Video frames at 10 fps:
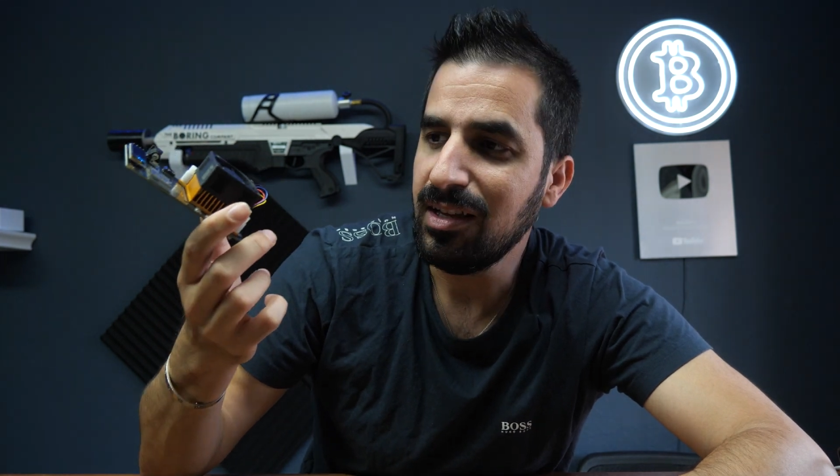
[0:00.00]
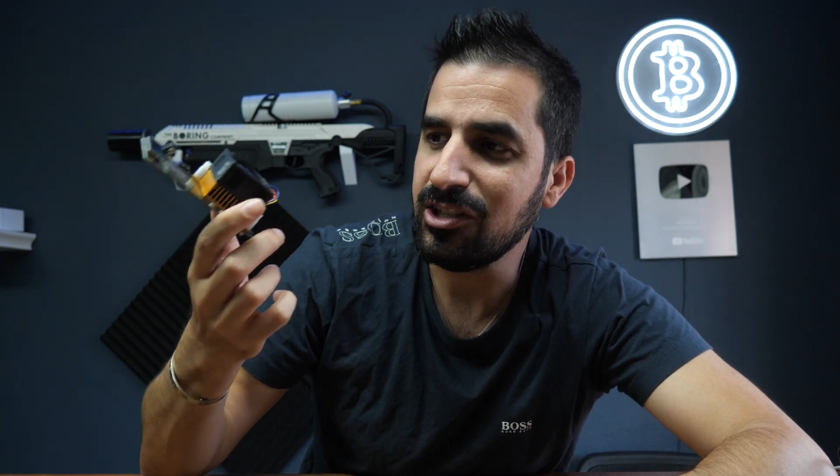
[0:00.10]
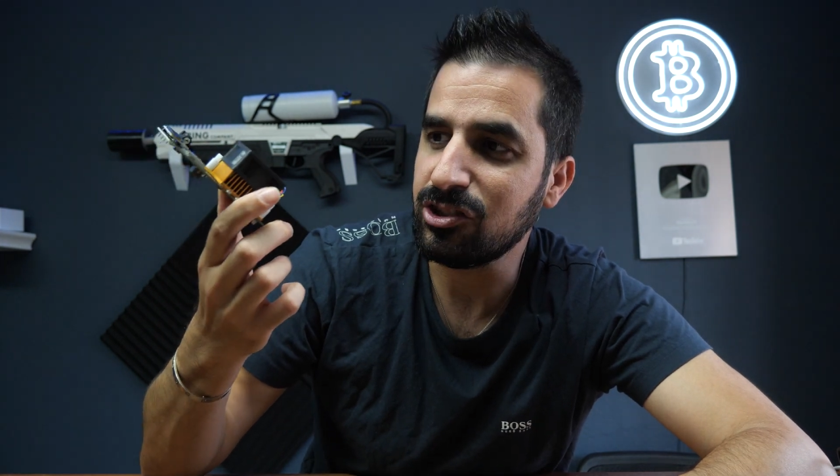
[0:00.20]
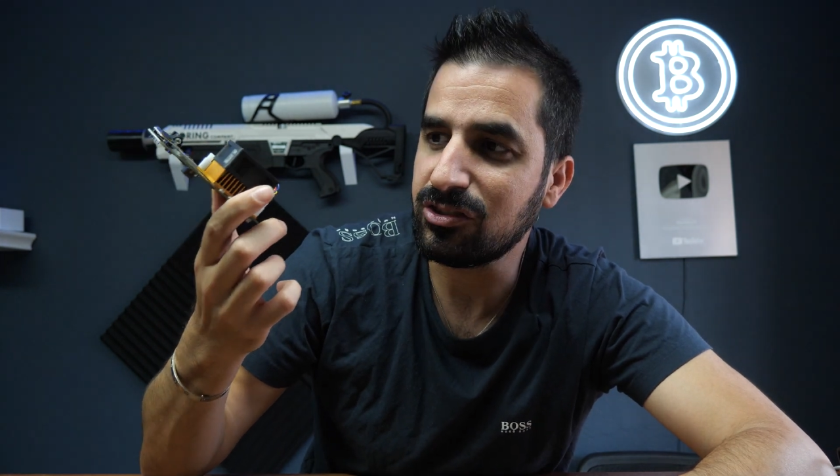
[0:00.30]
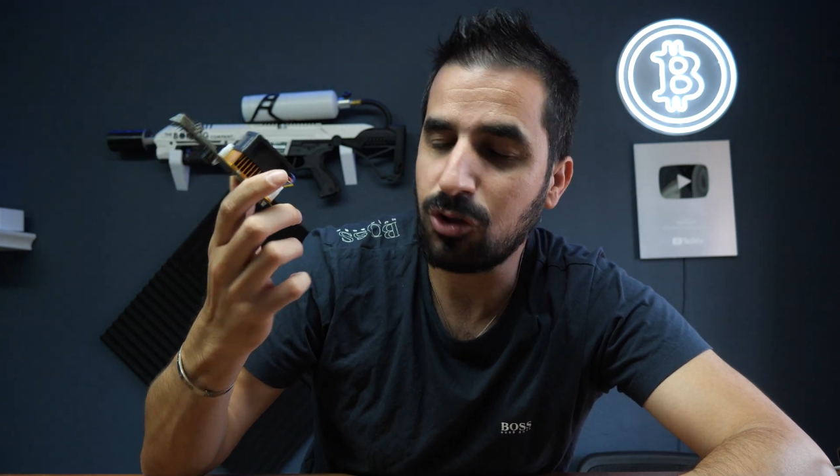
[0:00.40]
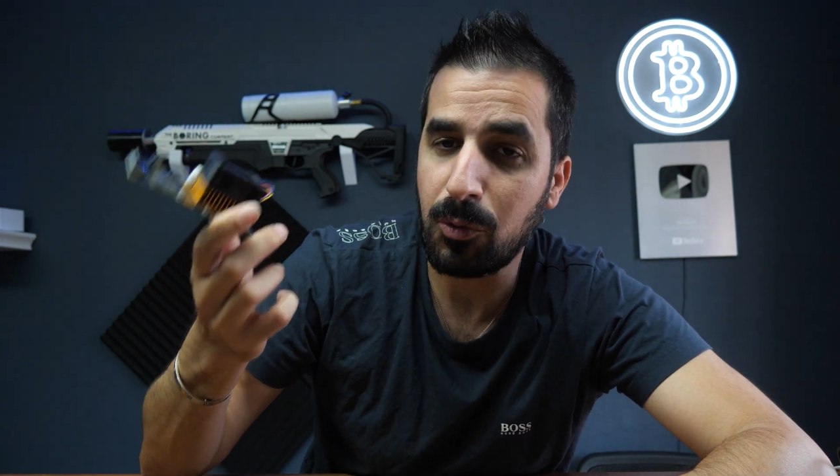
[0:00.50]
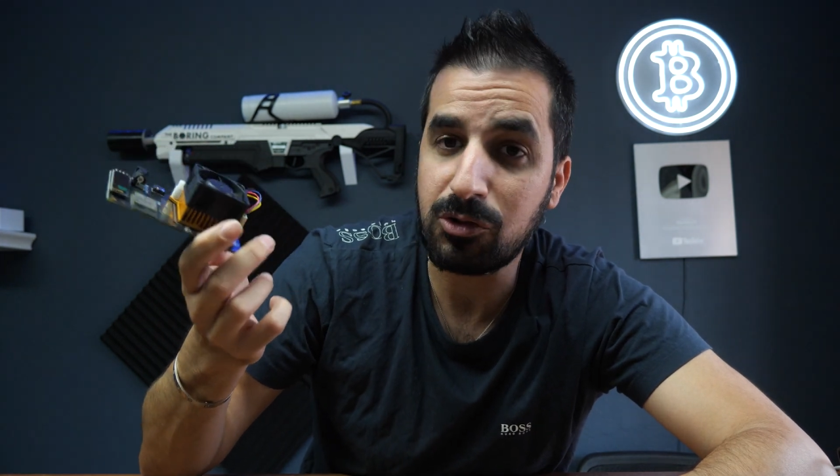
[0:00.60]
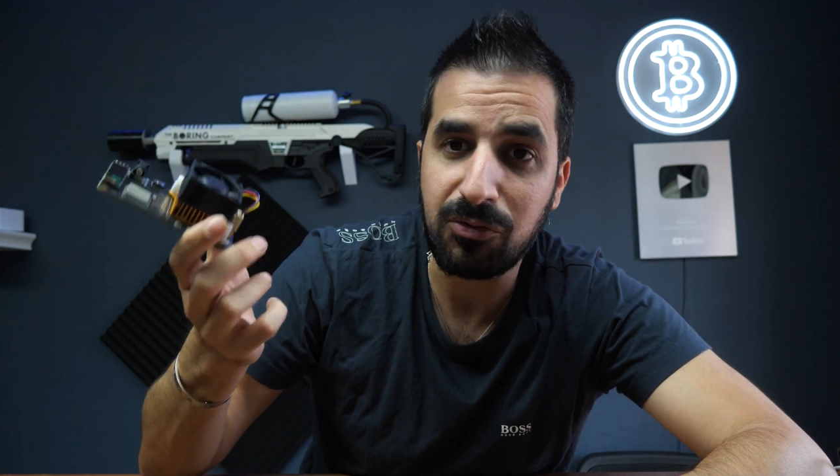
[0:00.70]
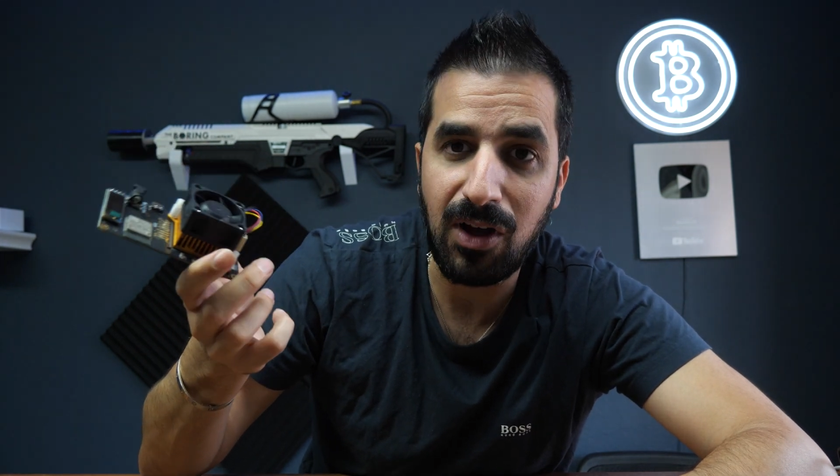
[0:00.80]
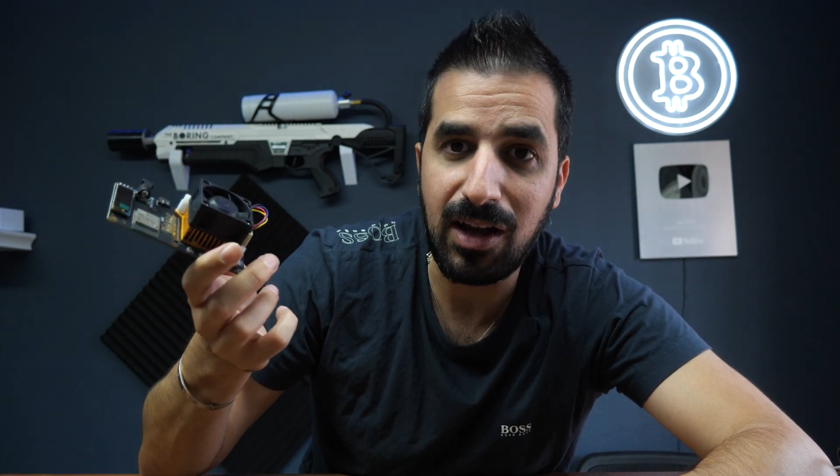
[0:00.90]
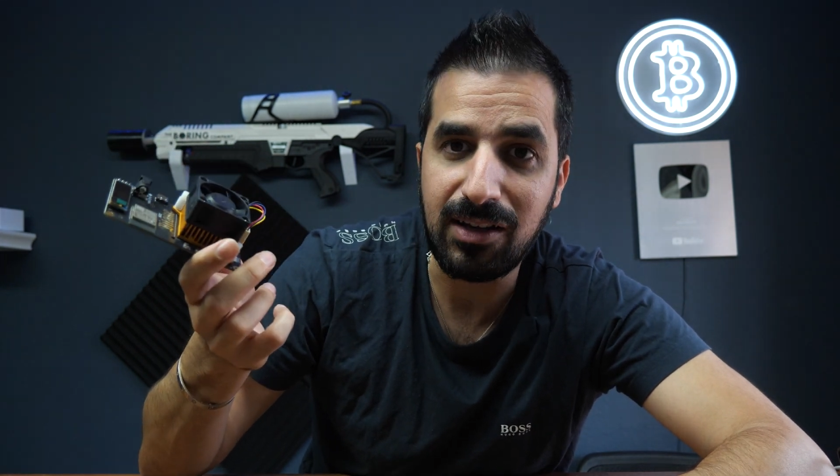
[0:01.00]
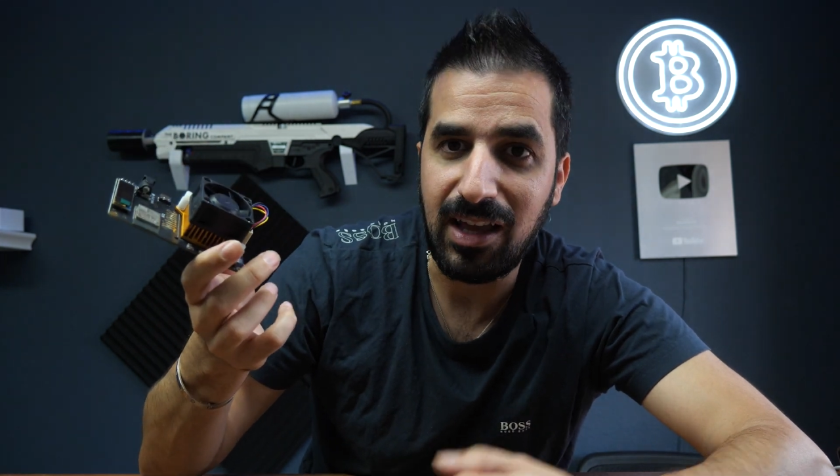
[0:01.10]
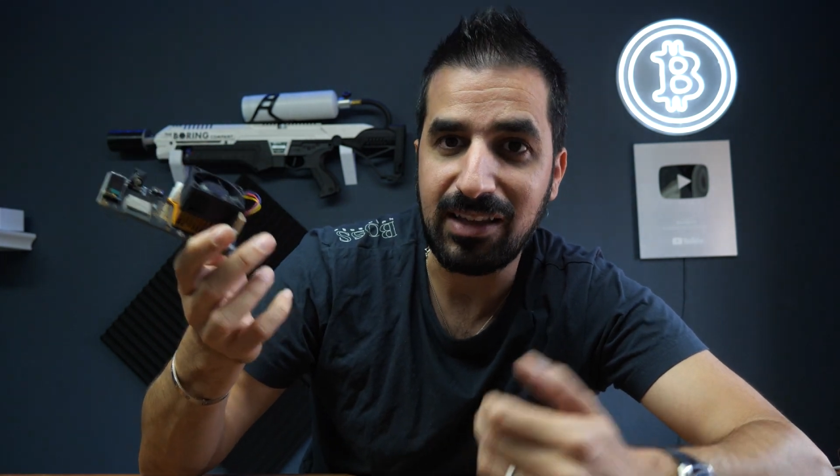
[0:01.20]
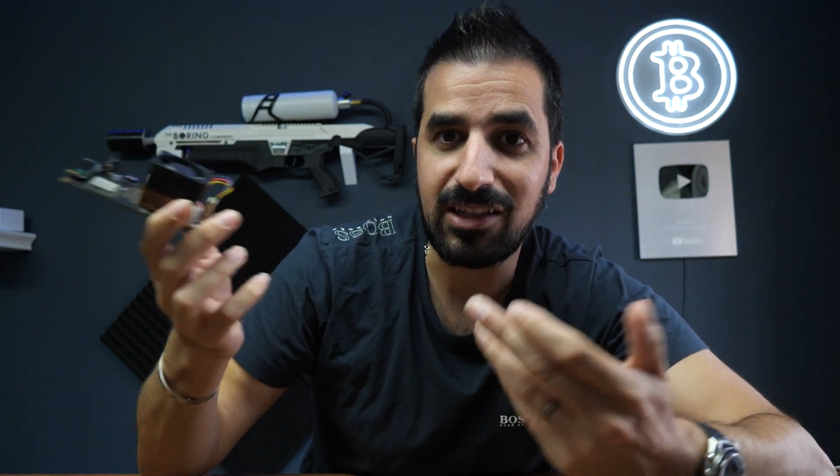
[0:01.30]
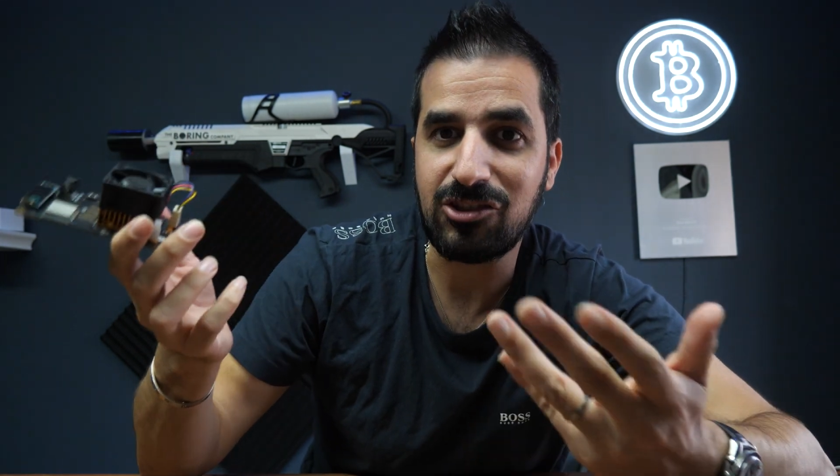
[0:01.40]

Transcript: It's just so much fun and